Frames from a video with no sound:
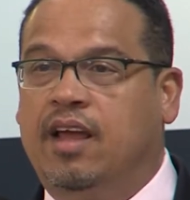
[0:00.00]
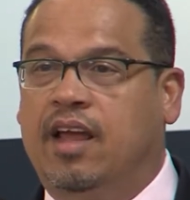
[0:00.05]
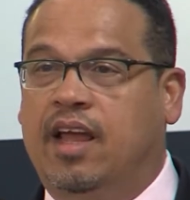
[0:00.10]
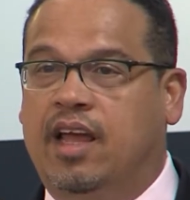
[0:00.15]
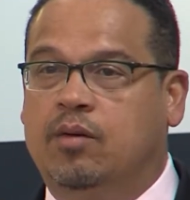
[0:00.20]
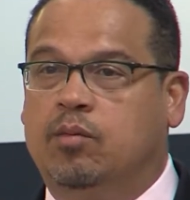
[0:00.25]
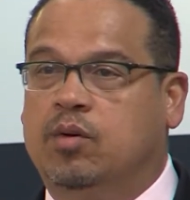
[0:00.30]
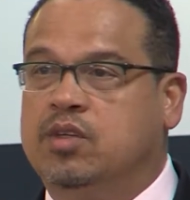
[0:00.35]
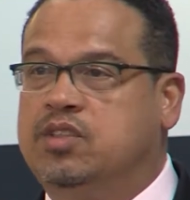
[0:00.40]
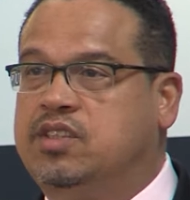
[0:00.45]

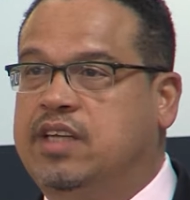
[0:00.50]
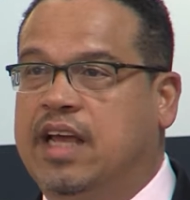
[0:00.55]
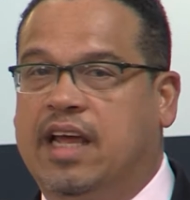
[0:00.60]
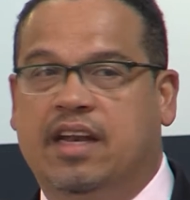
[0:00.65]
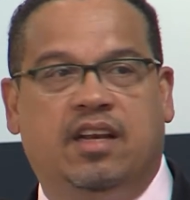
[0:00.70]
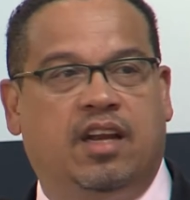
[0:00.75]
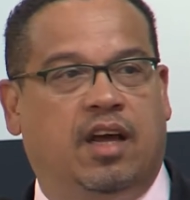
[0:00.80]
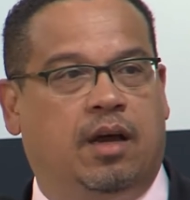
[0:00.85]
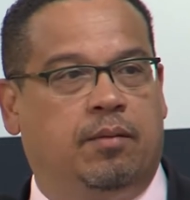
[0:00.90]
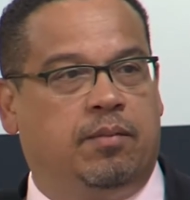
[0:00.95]
and were
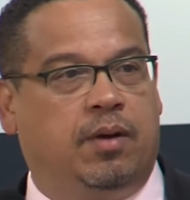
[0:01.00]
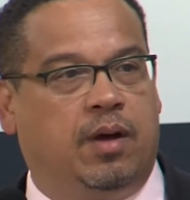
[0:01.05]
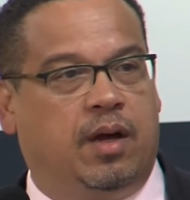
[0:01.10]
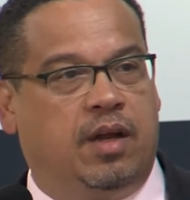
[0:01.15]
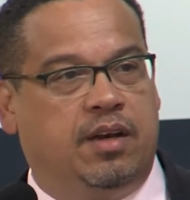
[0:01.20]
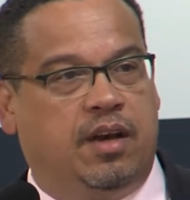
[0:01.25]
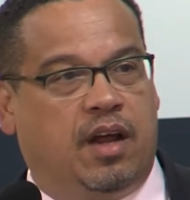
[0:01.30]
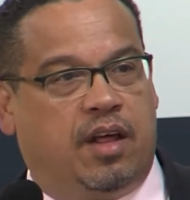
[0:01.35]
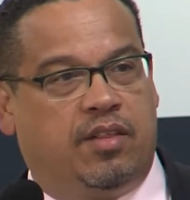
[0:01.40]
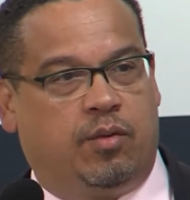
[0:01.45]
setting up
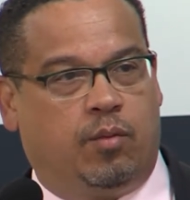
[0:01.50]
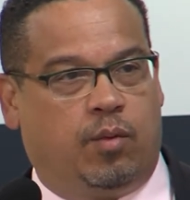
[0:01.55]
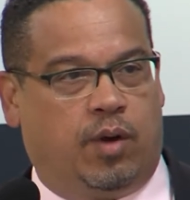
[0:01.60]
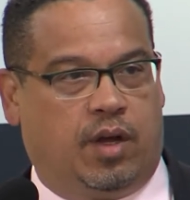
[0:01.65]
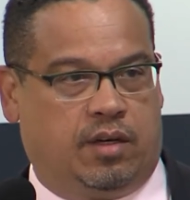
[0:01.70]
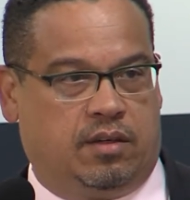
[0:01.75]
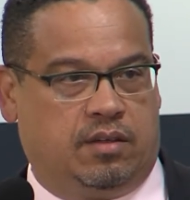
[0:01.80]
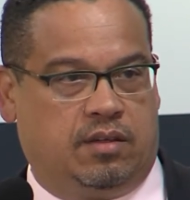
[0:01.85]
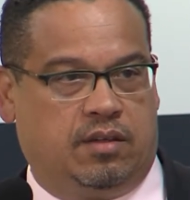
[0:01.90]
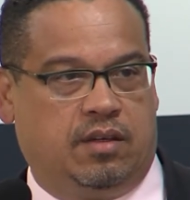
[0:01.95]
another
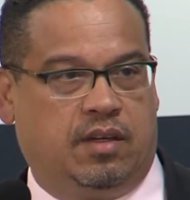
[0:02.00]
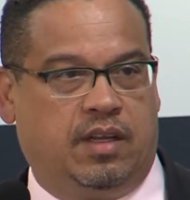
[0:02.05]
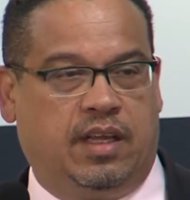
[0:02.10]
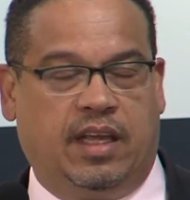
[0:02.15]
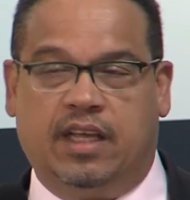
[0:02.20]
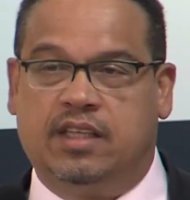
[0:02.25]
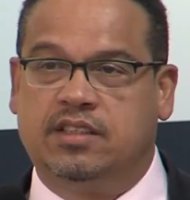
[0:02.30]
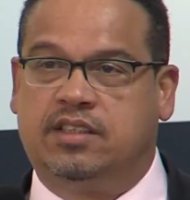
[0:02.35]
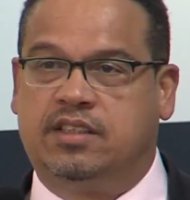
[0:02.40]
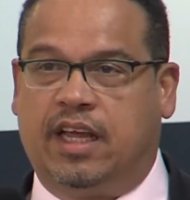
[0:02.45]
one
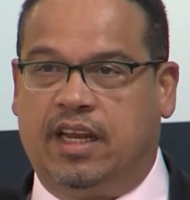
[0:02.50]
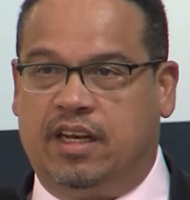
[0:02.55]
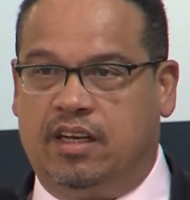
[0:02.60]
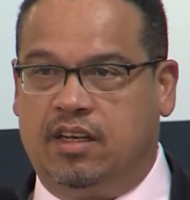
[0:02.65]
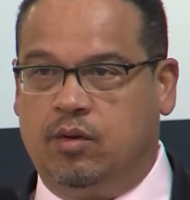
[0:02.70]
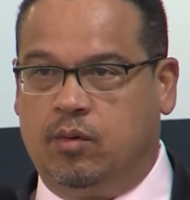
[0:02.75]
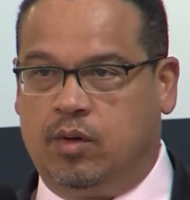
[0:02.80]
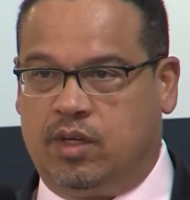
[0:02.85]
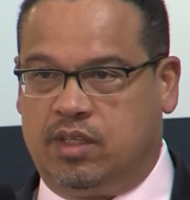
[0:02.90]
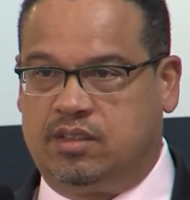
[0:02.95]
in St.
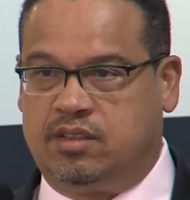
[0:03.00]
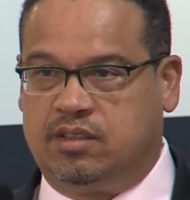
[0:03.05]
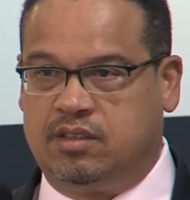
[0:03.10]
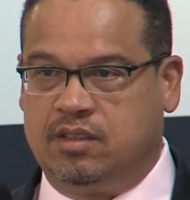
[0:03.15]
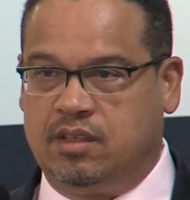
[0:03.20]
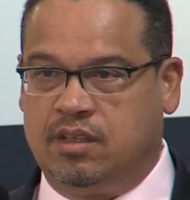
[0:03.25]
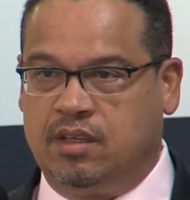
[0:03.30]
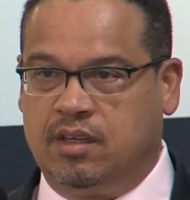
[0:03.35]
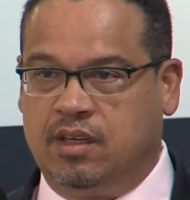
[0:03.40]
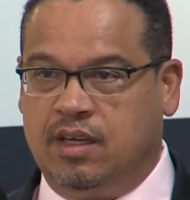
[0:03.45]
Louis.
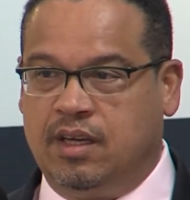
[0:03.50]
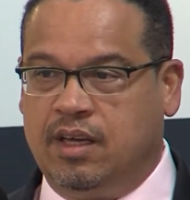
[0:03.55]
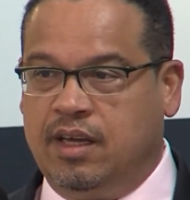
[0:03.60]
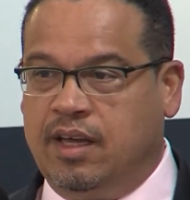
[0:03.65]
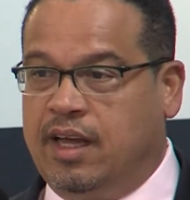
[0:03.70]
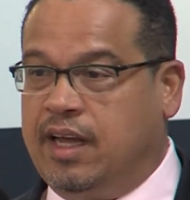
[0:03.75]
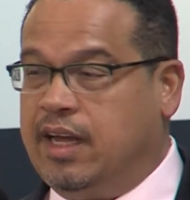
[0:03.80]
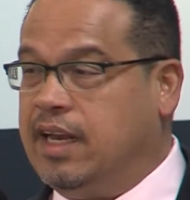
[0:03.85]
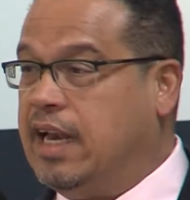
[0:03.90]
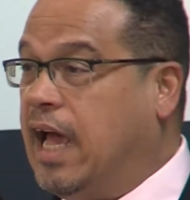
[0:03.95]

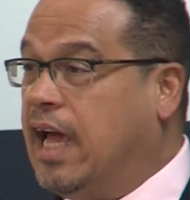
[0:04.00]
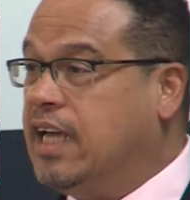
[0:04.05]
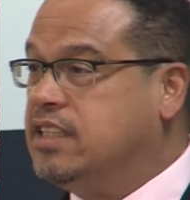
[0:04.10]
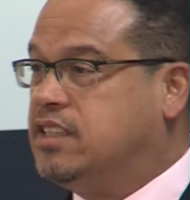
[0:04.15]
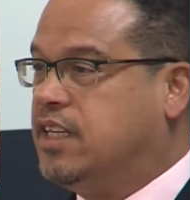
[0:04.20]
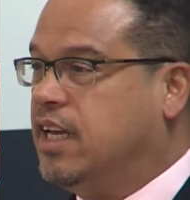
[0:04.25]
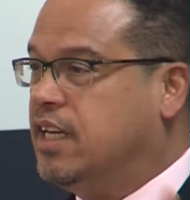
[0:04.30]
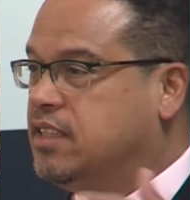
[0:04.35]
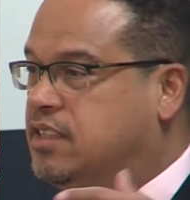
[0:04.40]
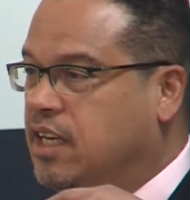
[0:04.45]
And I
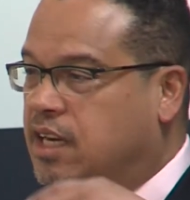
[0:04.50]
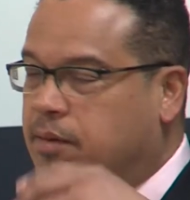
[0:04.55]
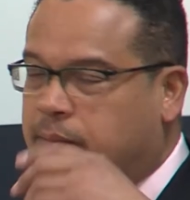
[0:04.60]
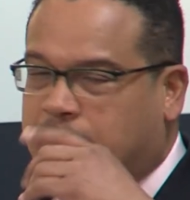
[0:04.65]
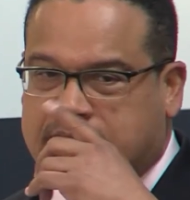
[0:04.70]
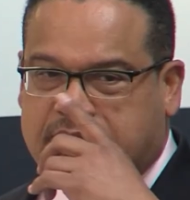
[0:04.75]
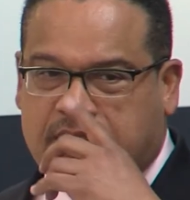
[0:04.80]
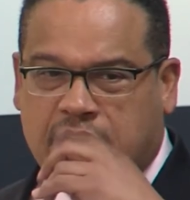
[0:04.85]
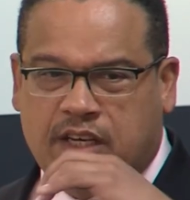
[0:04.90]
said to them,